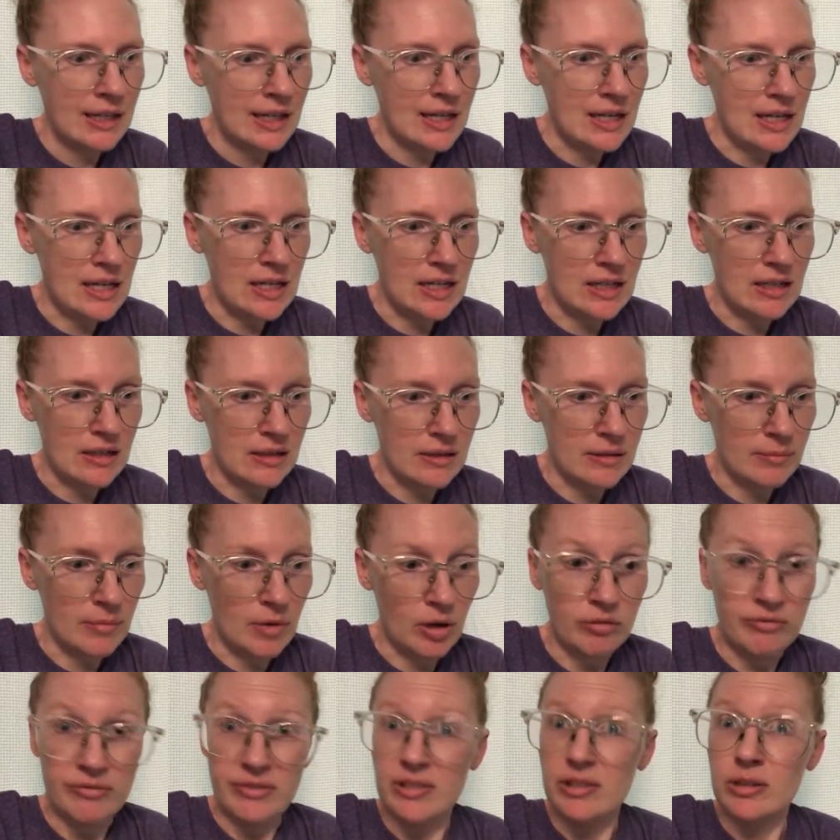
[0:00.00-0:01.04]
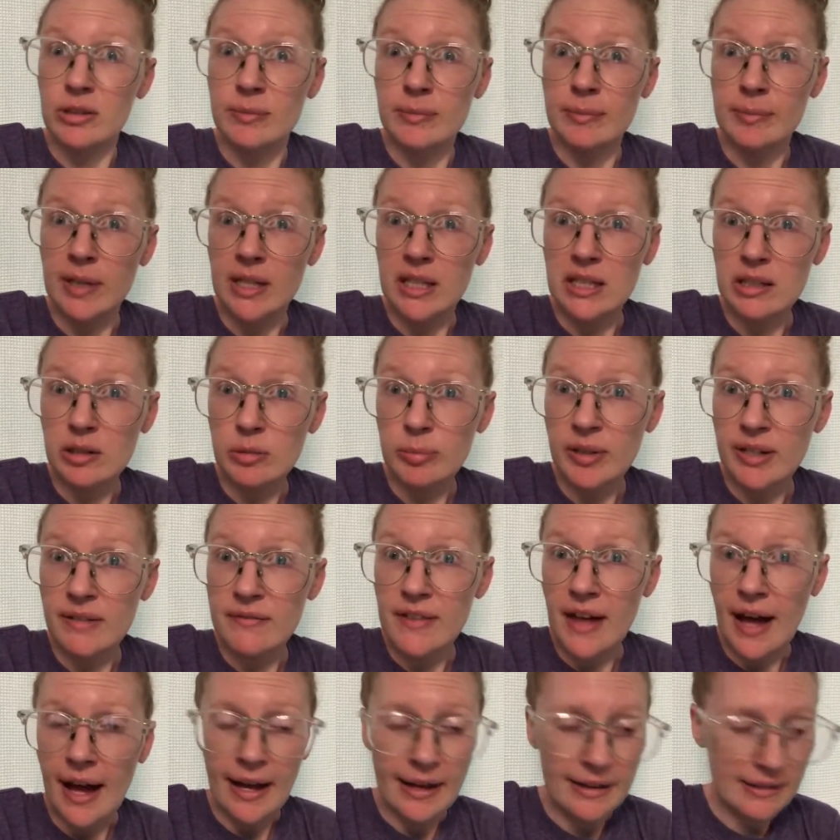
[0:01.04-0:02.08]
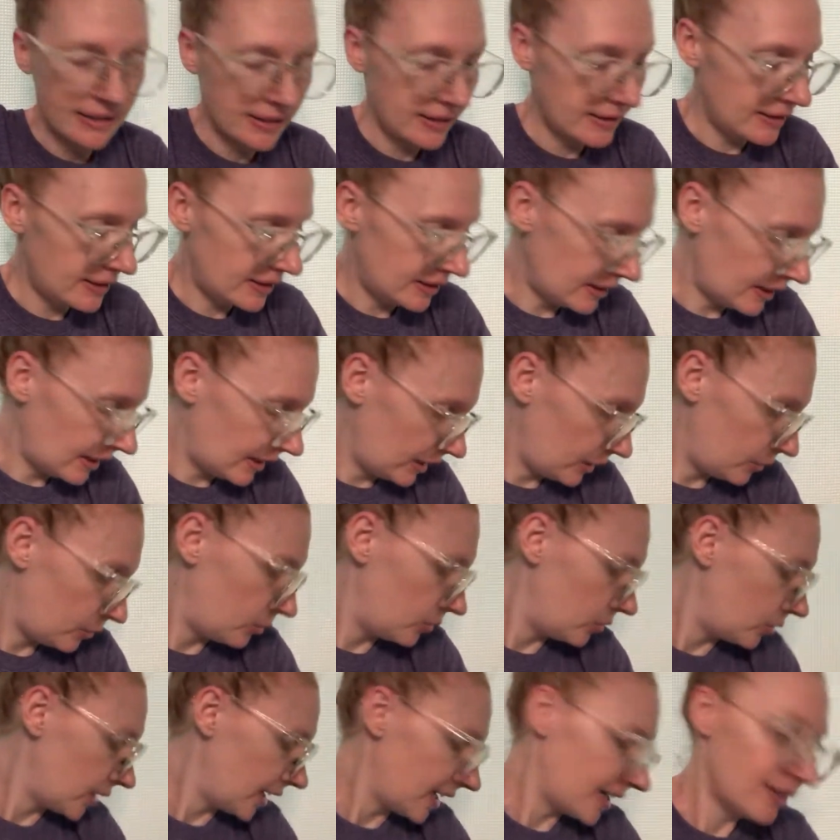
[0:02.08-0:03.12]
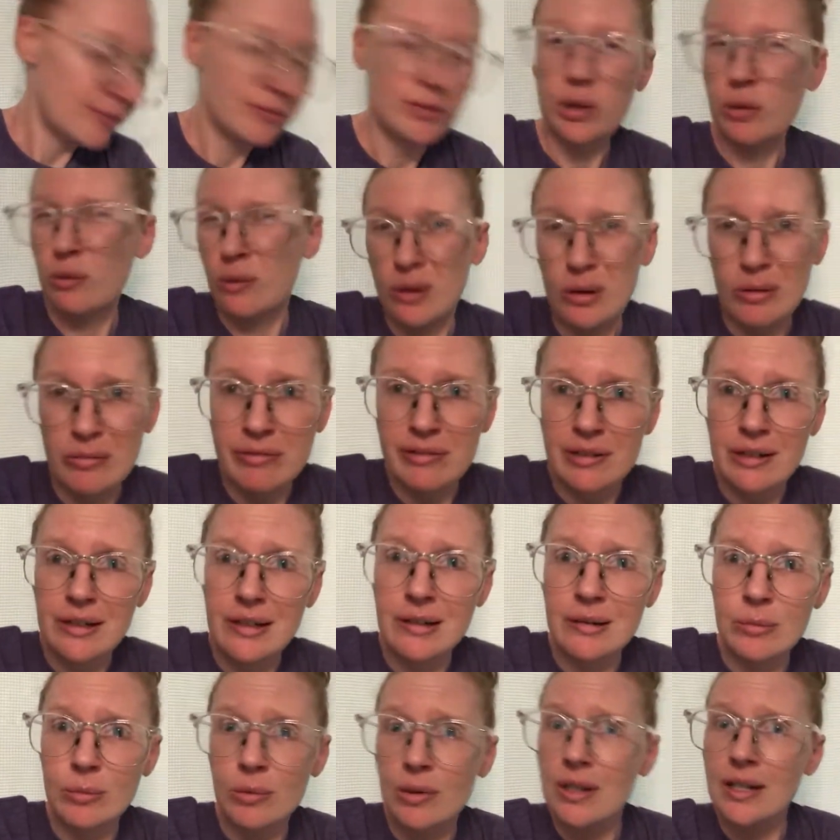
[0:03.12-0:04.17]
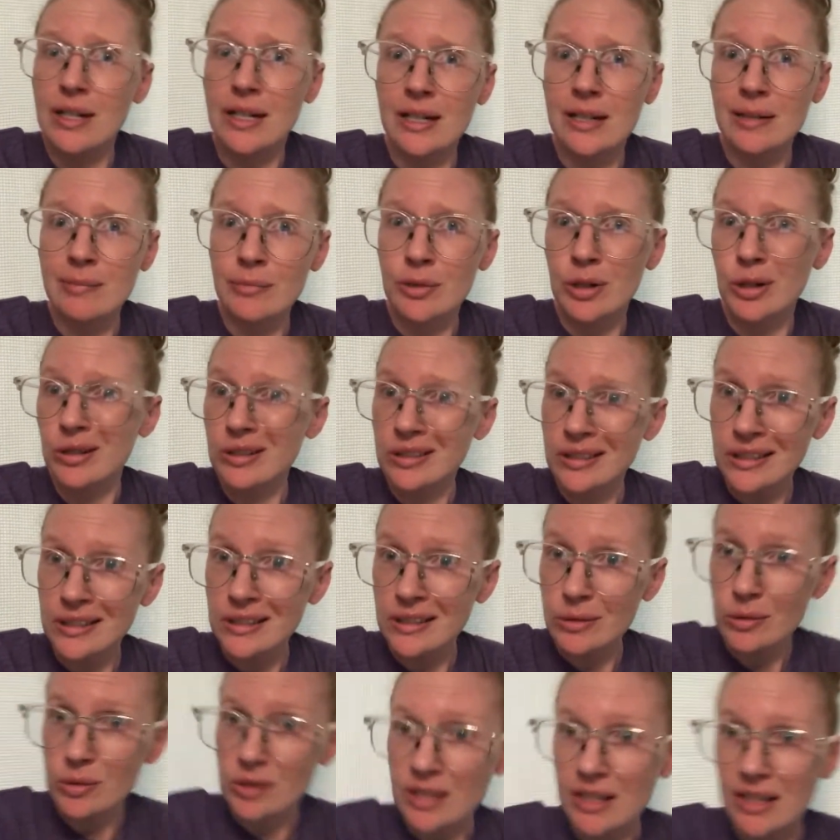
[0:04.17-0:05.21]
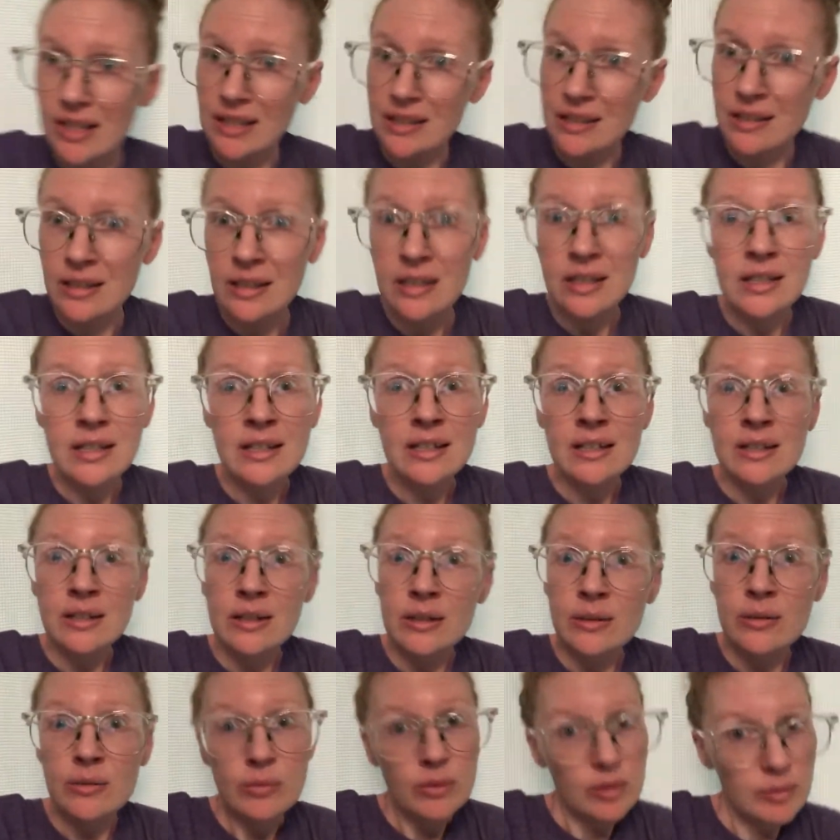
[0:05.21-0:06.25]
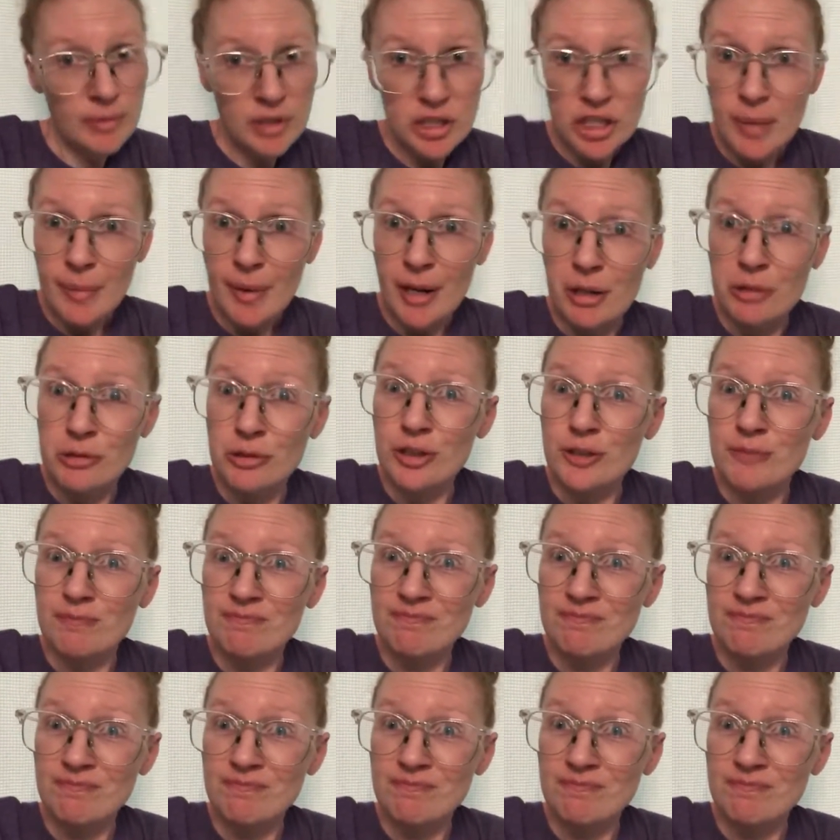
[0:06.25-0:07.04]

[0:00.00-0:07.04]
I'll film a little bit of that, and then I will kind of go over what I am currently using with my J-pouch.